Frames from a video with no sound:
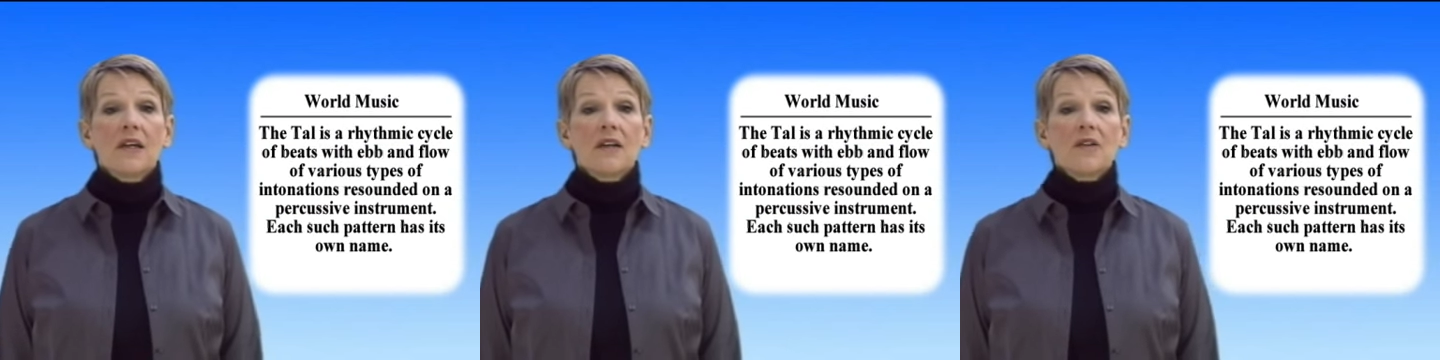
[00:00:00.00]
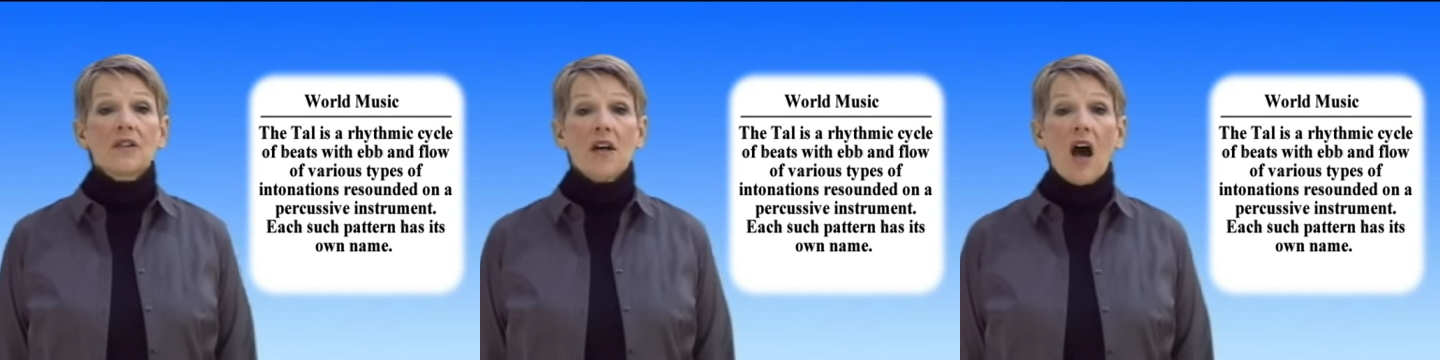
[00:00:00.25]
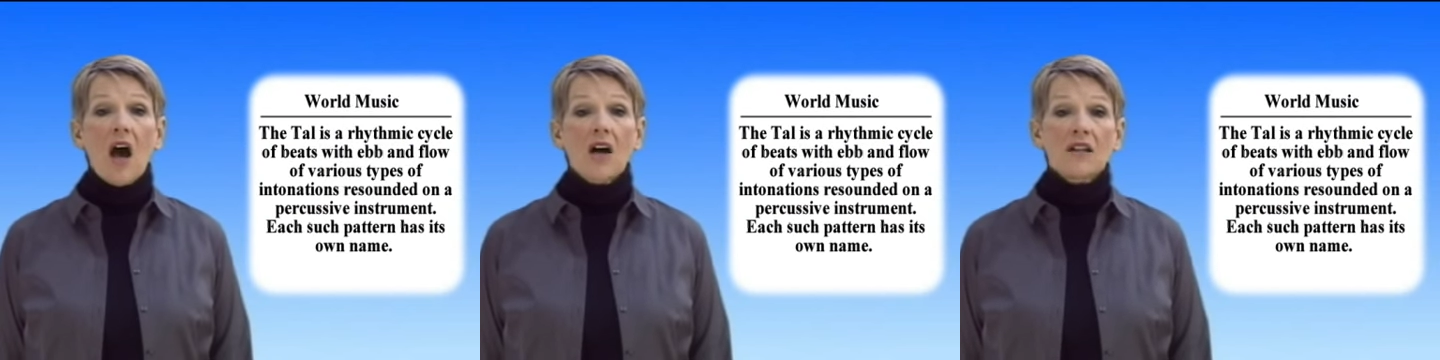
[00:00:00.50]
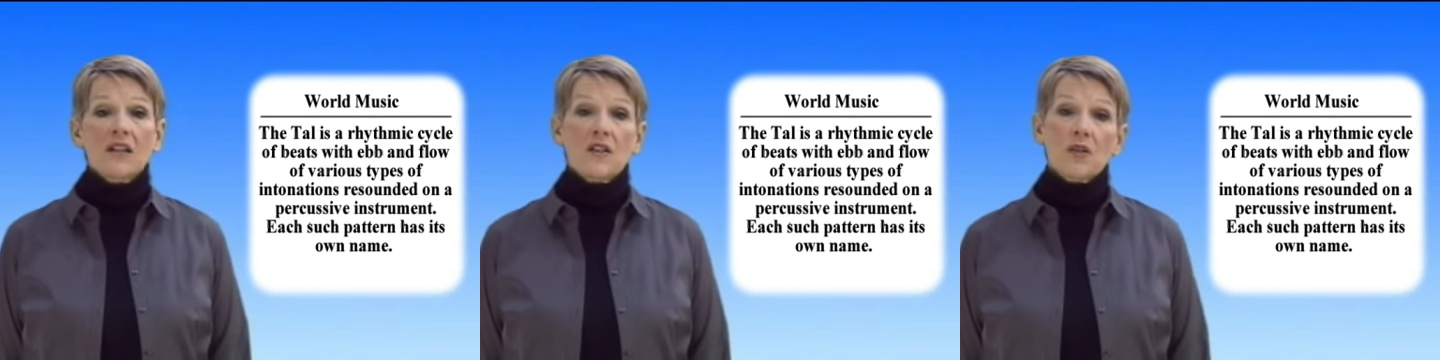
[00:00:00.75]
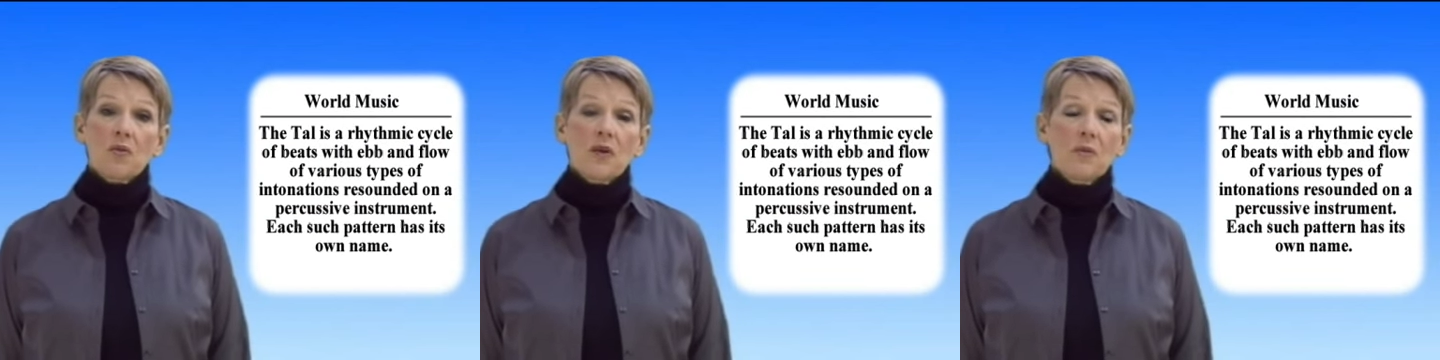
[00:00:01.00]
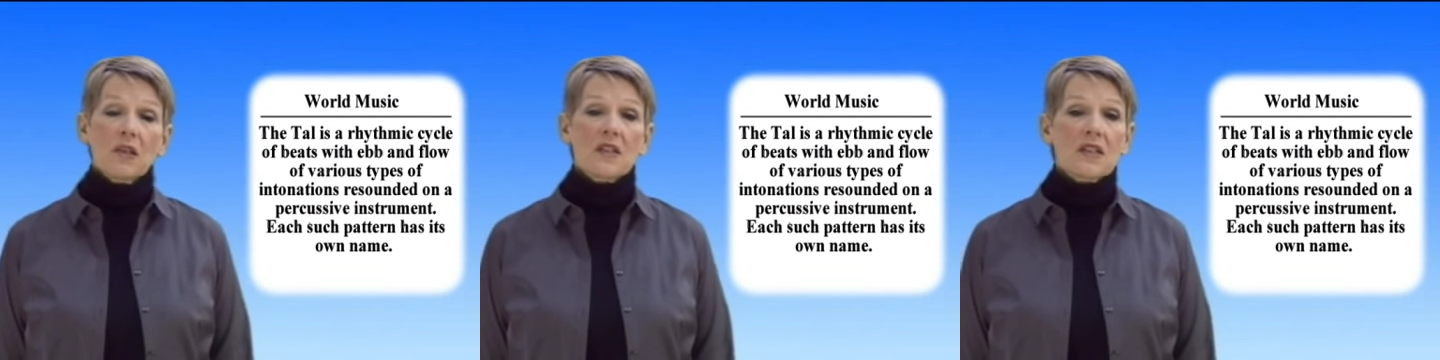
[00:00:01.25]
The tal is a
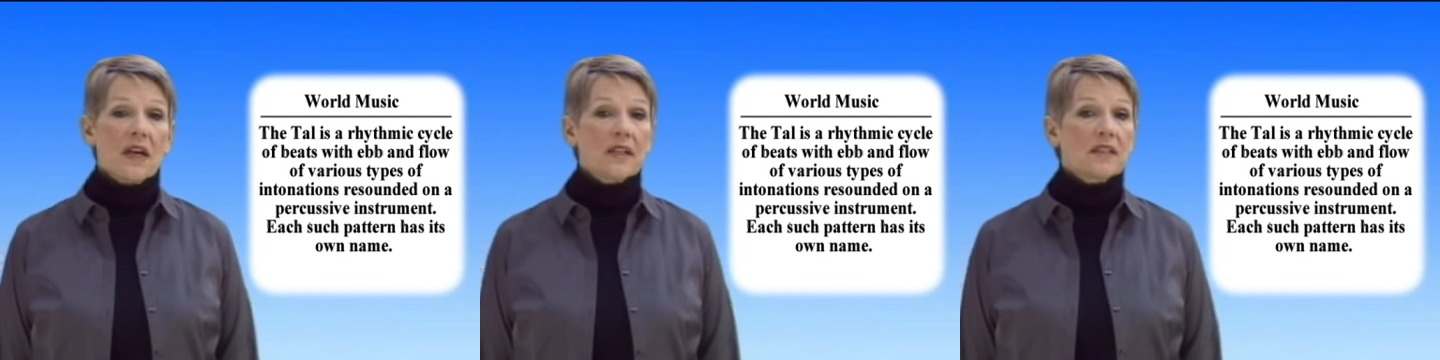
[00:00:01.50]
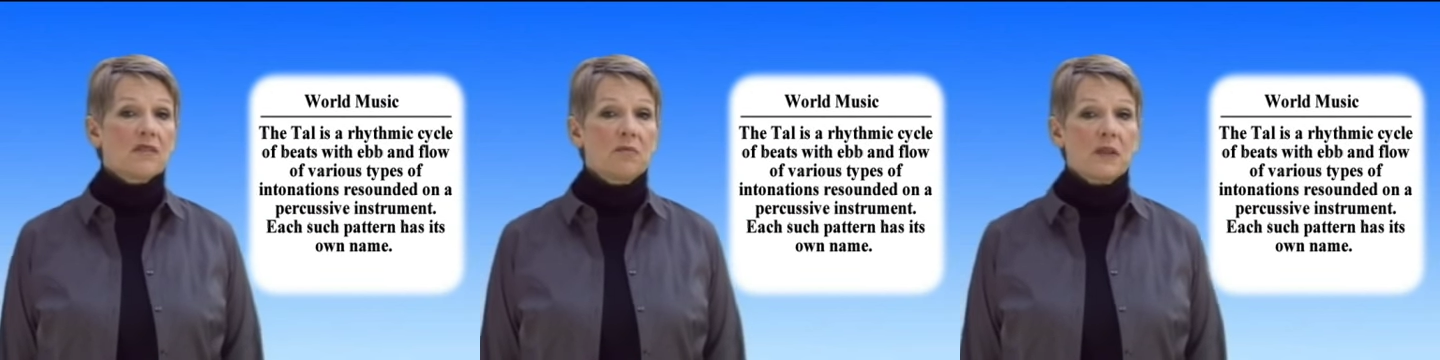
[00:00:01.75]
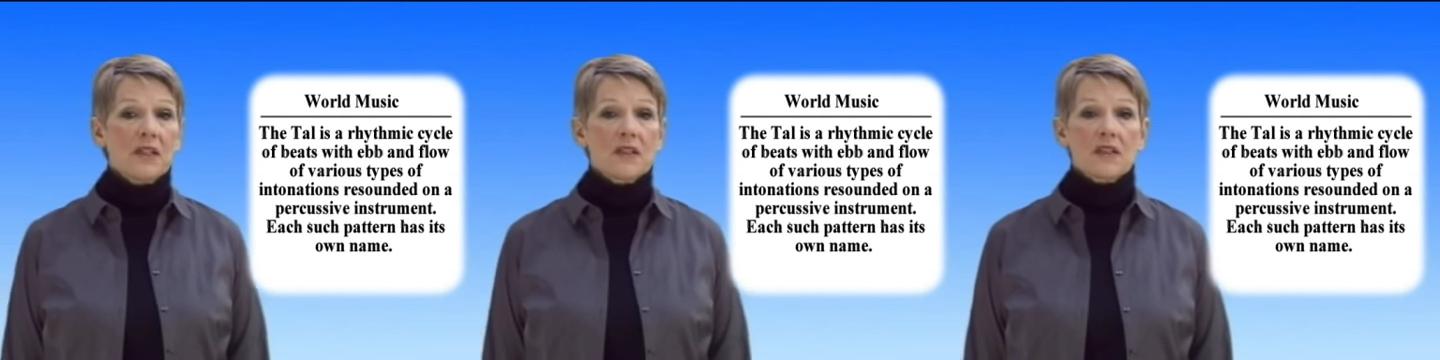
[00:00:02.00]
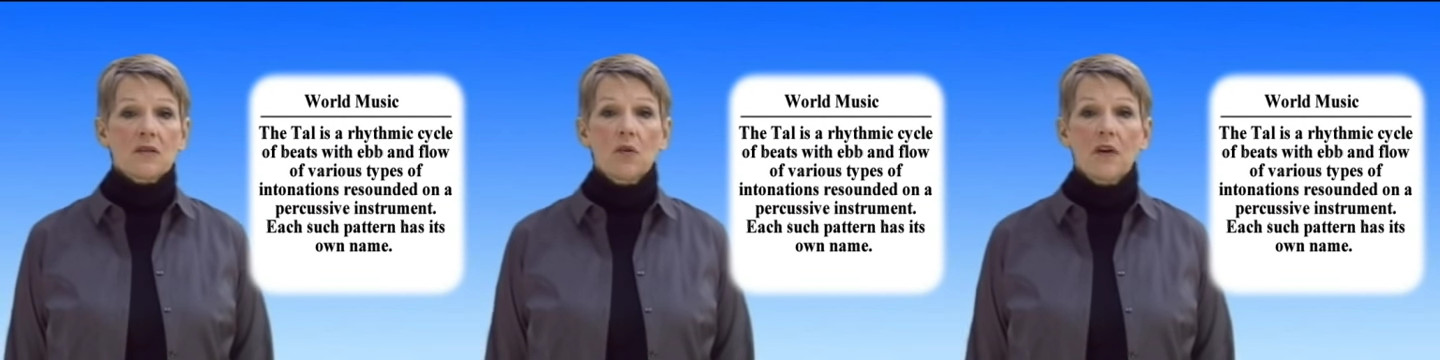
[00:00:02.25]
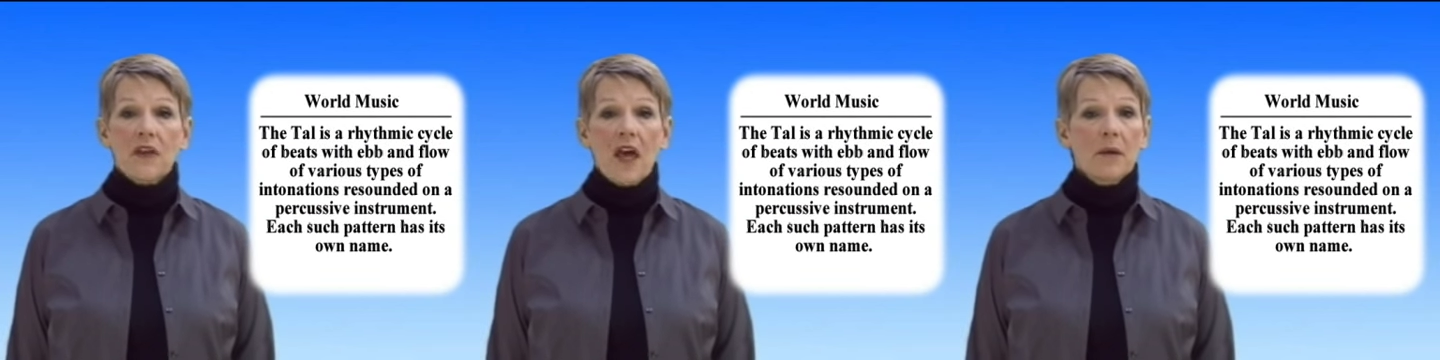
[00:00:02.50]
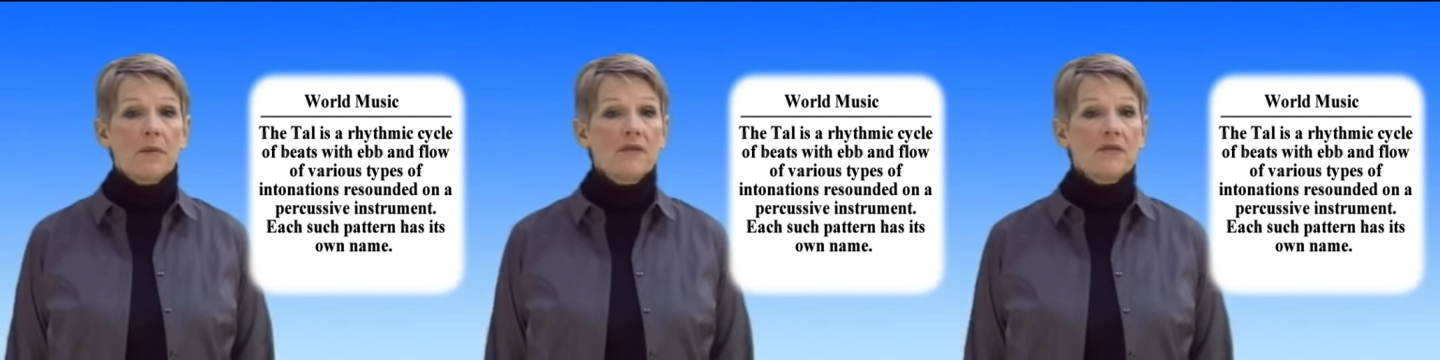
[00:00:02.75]
rhythmic cycle of beats with
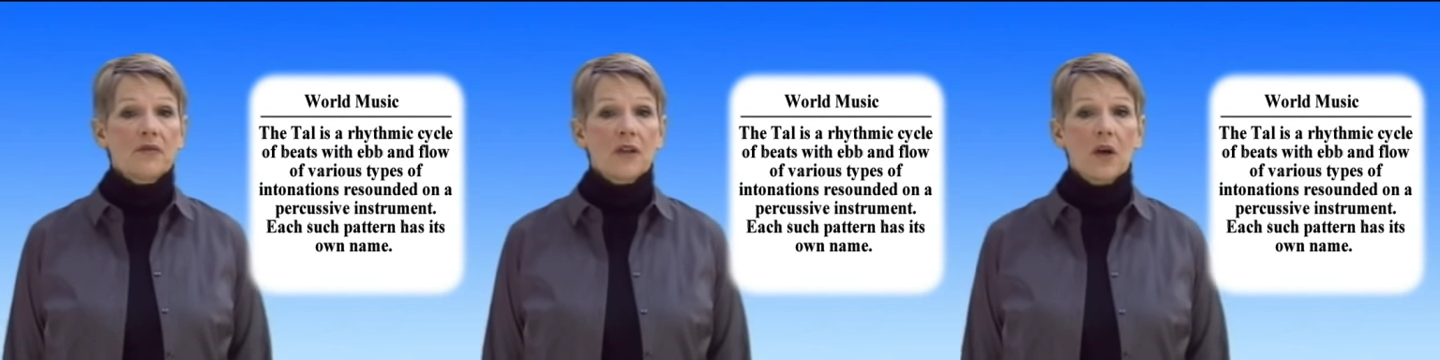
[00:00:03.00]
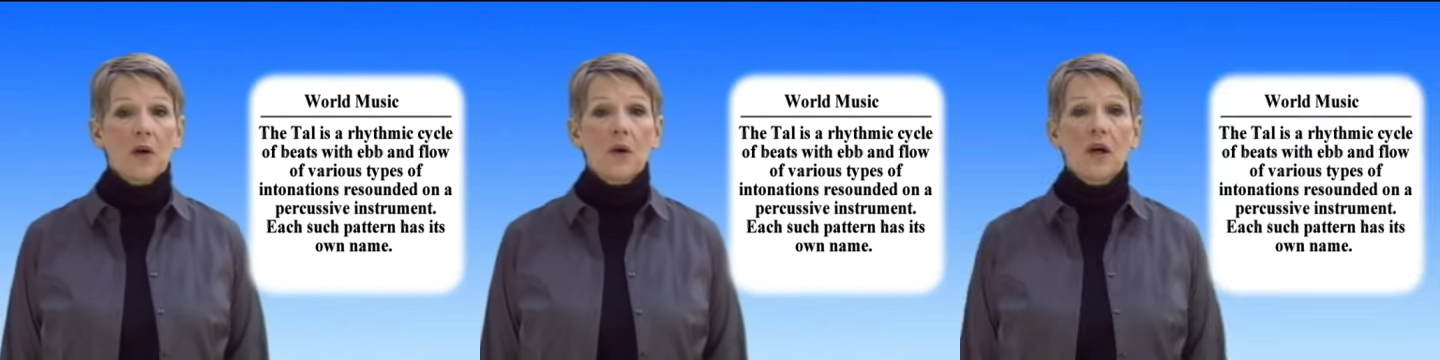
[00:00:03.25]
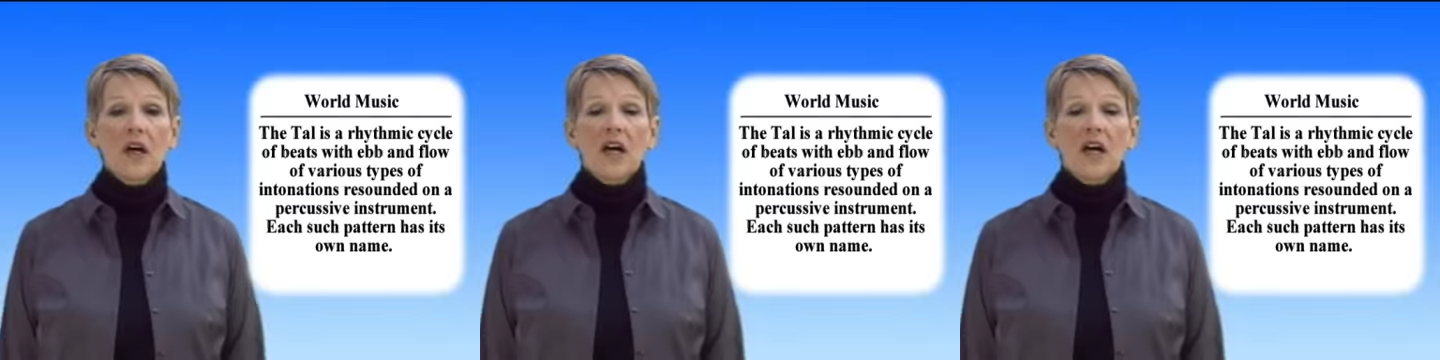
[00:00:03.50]
ebb and flow